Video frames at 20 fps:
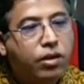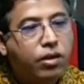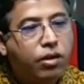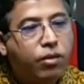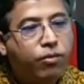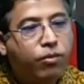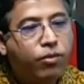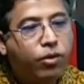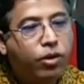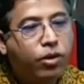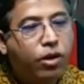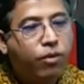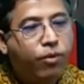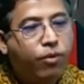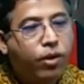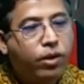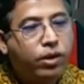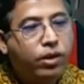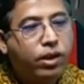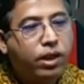Mode of
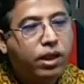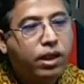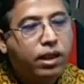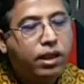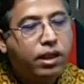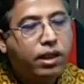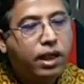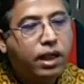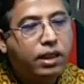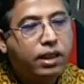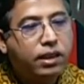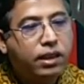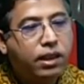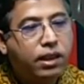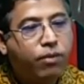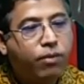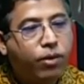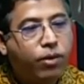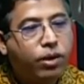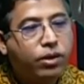poisoning, accidental
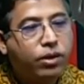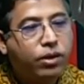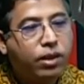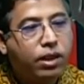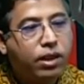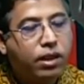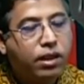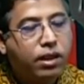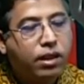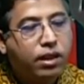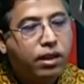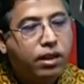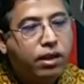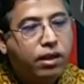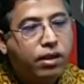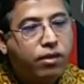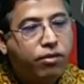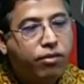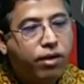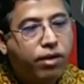poisoning,
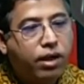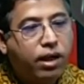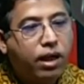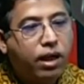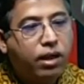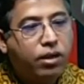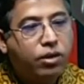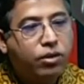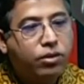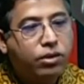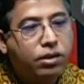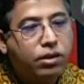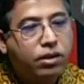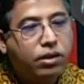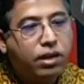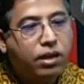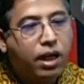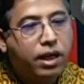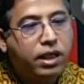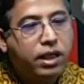fatal dose
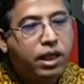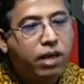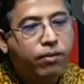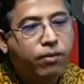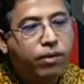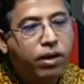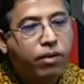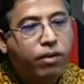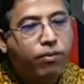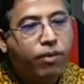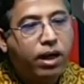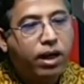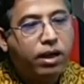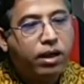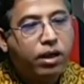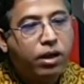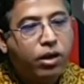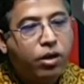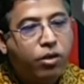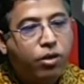30 ml but
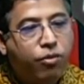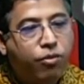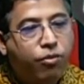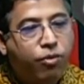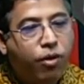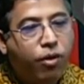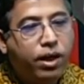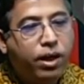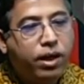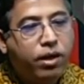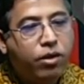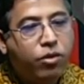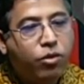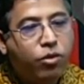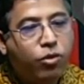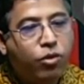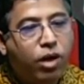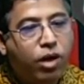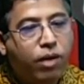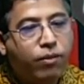0.2
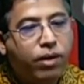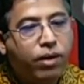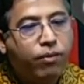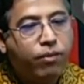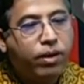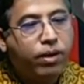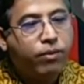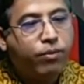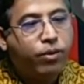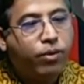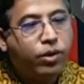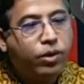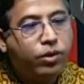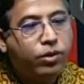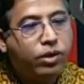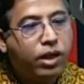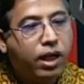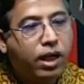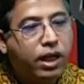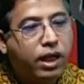ml may produce
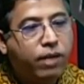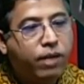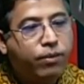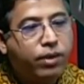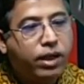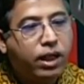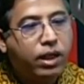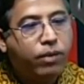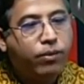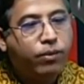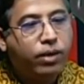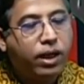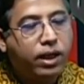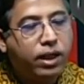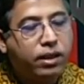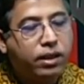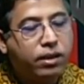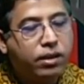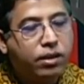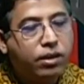the chemical
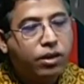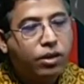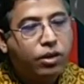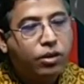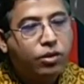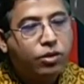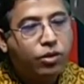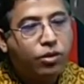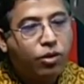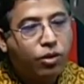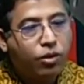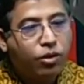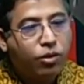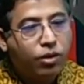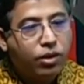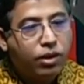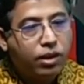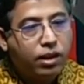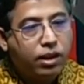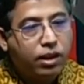pneumonitis. So
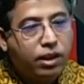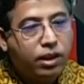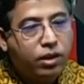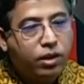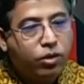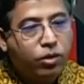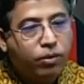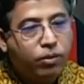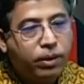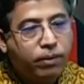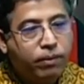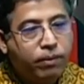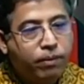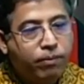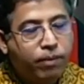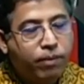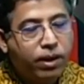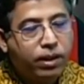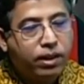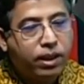it should be
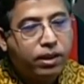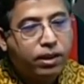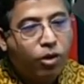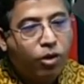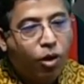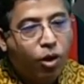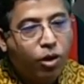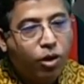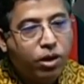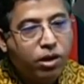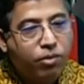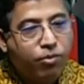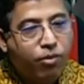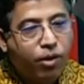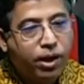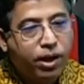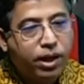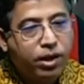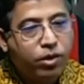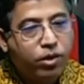remembered that only
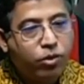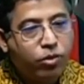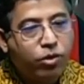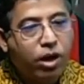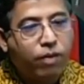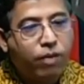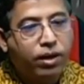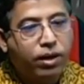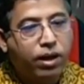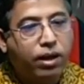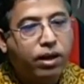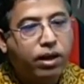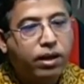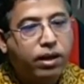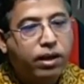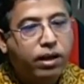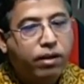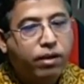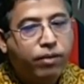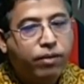0.2 ml
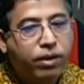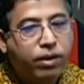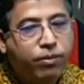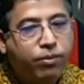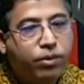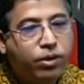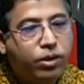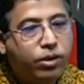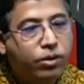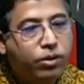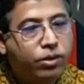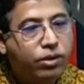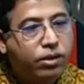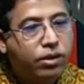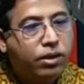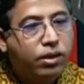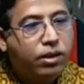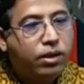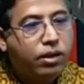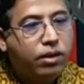may produce
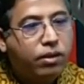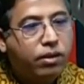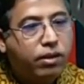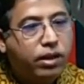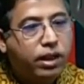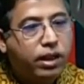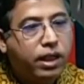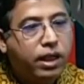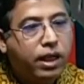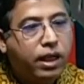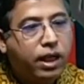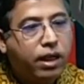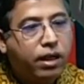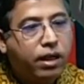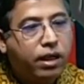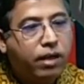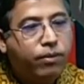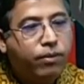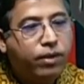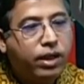
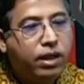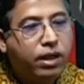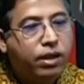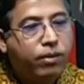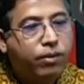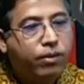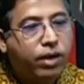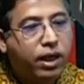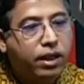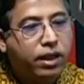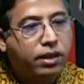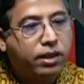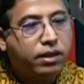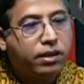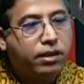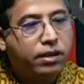chemical pneumonitis.